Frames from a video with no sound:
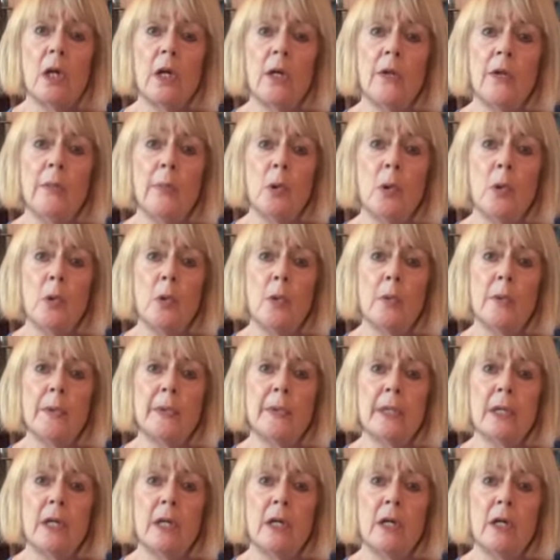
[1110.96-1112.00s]
and the
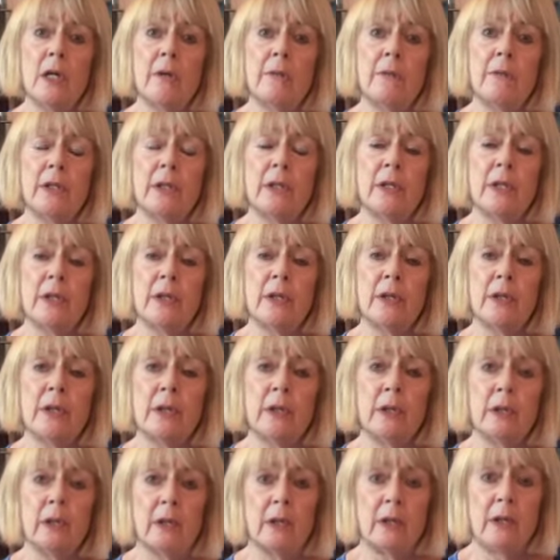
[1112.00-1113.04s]
pause after
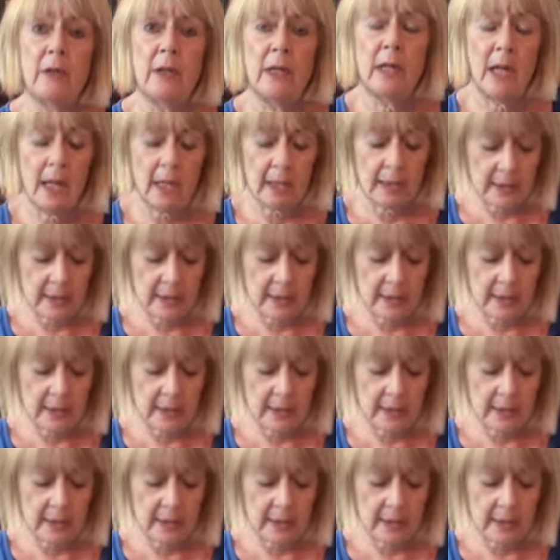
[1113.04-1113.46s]
the